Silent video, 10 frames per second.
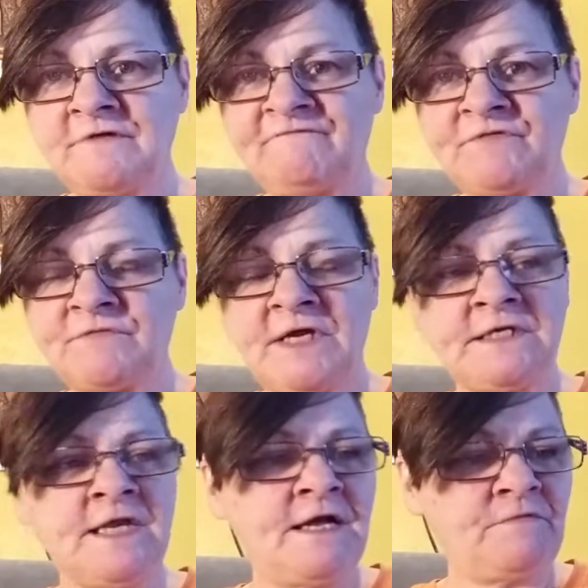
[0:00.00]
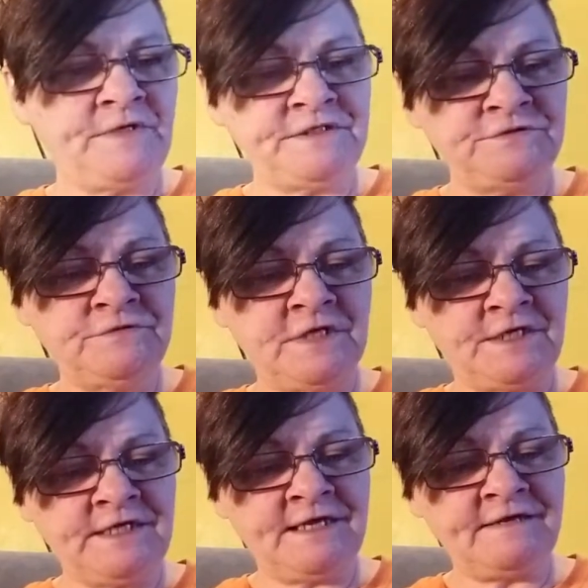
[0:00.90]
for right now, we do not
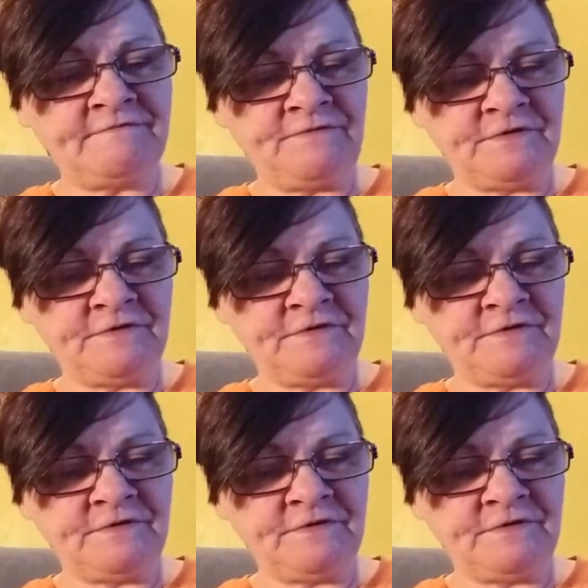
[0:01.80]
have...